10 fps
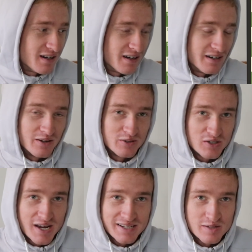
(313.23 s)
I don't know,
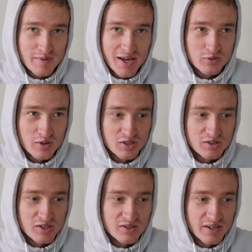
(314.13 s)
she asked a math question.
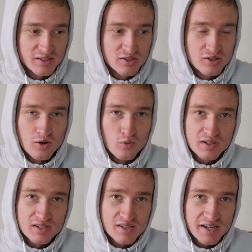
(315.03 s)
She's like, so what
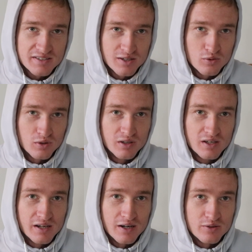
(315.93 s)
does x equal?
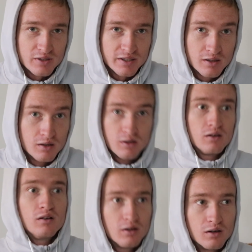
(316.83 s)
And I was like,
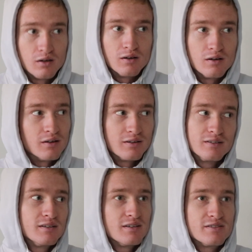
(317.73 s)

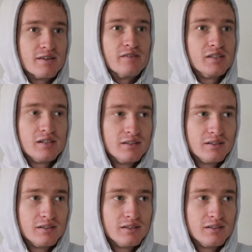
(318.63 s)
7?